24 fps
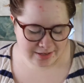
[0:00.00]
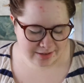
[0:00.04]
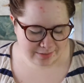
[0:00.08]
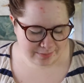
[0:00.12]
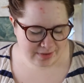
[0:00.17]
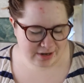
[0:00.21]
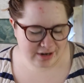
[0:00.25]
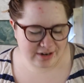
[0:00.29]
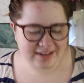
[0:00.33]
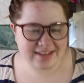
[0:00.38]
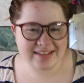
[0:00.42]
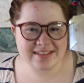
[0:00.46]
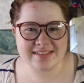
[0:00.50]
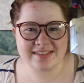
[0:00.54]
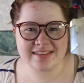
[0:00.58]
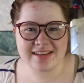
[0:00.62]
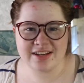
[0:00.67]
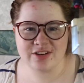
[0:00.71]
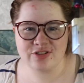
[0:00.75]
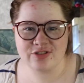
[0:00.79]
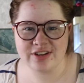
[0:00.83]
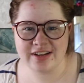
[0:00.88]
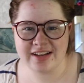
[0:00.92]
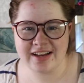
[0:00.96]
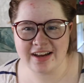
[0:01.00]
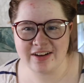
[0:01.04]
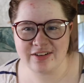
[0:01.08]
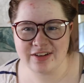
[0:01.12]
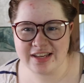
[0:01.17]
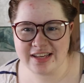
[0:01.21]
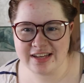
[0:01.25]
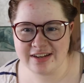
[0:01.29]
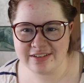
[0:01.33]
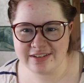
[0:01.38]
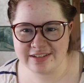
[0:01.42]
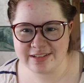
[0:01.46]
American-centric out
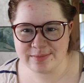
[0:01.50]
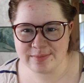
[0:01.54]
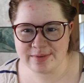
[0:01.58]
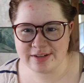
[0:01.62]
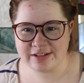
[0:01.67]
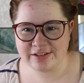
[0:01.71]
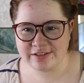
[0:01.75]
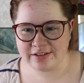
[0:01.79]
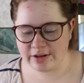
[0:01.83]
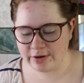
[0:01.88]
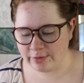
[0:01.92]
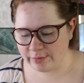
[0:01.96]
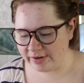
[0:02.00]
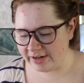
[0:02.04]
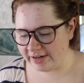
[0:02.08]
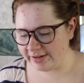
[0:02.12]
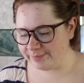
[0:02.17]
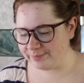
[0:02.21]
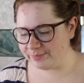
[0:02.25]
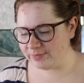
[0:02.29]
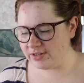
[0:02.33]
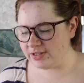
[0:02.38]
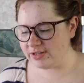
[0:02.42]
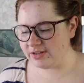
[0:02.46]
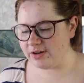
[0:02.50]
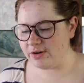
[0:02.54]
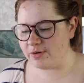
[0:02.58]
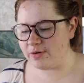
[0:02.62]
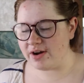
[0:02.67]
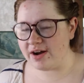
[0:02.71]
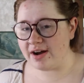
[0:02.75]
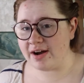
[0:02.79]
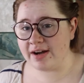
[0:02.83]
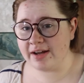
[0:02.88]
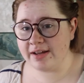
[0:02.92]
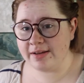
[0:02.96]
here in the middle of nowhere.
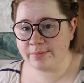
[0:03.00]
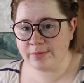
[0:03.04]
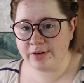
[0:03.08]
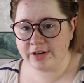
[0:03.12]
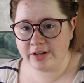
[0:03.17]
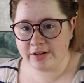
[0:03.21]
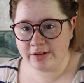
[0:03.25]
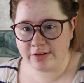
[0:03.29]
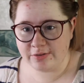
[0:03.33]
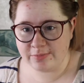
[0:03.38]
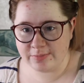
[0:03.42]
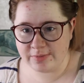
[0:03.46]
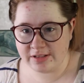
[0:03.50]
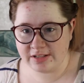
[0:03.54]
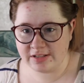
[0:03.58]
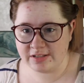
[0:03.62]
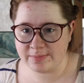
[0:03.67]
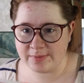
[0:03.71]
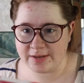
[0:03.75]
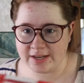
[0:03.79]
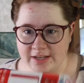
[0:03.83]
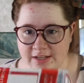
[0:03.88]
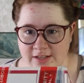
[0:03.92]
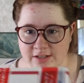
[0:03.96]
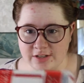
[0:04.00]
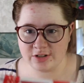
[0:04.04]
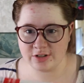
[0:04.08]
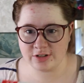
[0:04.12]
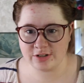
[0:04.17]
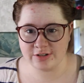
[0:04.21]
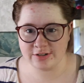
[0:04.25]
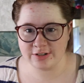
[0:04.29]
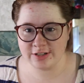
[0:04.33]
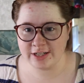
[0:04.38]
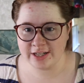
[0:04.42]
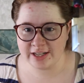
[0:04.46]
So I'm gonna open this
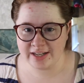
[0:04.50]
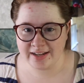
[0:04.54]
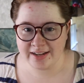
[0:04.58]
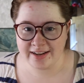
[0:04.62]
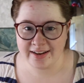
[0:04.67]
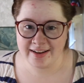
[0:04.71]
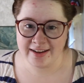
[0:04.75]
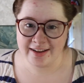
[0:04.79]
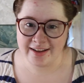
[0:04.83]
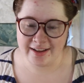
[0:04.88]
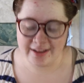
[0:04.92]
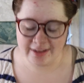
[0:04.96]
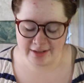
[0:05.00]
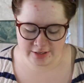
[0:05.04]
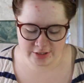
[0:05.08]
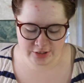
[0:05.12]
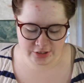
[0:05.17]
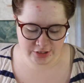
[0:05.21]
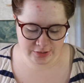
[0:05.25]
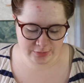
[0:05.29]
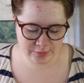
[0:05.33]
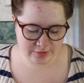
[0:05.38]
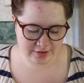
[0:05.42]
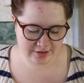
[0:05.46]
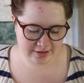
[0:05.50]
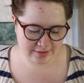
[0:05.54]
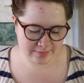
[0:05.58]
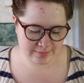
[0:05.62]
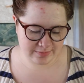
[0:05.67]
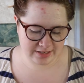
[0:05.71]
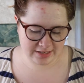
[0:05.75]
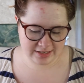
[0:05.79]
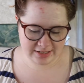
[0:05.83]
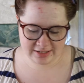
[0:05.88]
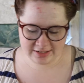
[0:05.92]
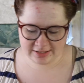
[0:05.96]
package, and she wanted
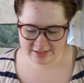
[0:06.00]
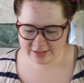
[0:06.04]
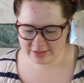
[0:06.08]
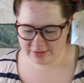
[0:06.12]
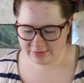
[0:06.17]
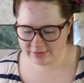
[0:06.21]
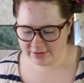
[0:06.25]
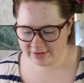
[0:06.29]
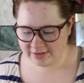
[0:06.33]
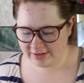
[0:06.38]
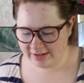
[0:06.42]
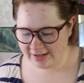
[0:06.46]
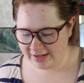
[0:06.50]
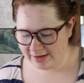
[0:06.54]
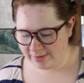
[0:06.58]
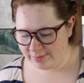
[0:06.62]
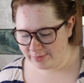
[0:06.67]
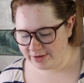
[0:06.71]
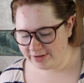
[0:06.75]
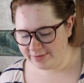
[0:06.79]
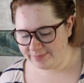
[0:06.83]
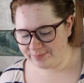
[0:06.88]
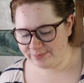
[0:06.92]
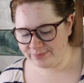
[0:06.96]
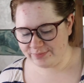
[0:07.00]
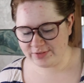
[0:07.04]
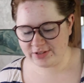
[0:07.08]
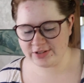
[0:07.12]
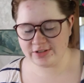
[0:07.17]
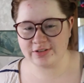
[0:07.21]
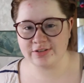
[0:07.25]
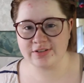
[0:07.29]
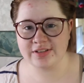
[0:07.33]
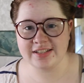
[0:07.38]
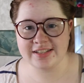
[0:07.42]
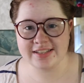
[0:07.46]
me to do it on camera.
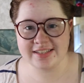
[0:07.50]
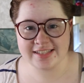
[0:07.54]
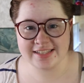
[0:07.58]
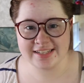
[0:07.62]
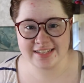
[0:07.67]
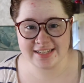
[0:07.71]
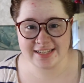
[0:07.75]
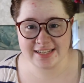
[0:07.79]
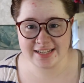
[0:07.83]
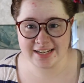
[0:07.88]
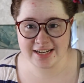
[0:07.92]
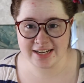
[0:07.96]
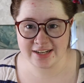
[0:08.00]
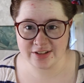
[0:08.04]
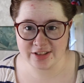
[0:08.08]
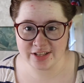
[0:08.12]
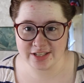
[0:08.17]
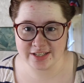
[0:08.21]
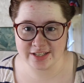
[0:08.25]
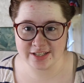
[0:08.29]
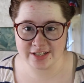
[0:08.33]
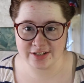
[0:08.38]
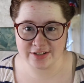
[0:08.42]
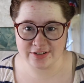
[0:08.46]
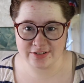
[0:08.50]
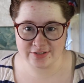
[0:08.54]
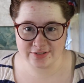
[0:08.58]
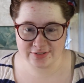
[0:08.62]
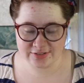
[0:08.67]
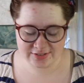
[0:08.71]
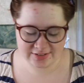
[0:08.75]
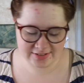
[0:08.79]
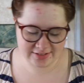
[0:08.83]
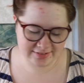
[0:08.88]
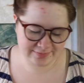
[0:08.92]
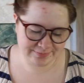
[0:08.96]
So let's see how this
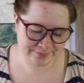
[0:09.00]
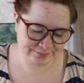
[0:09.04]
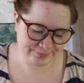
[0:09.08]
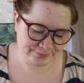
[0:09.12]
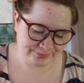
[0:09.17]
goes.